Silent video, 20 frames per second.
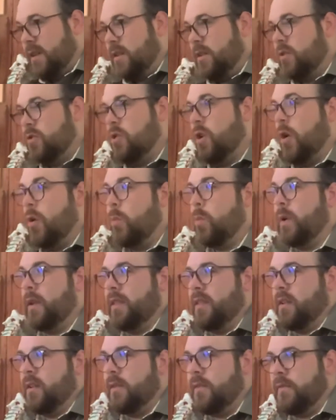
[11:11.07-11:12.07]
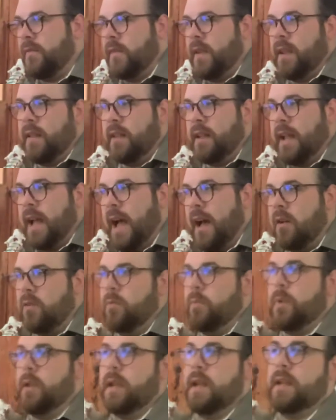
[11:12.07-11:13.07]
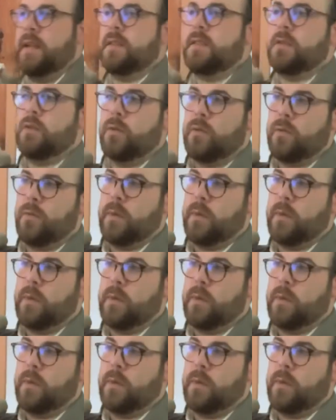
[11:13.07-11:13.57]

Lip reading: know when they're feeling out of place or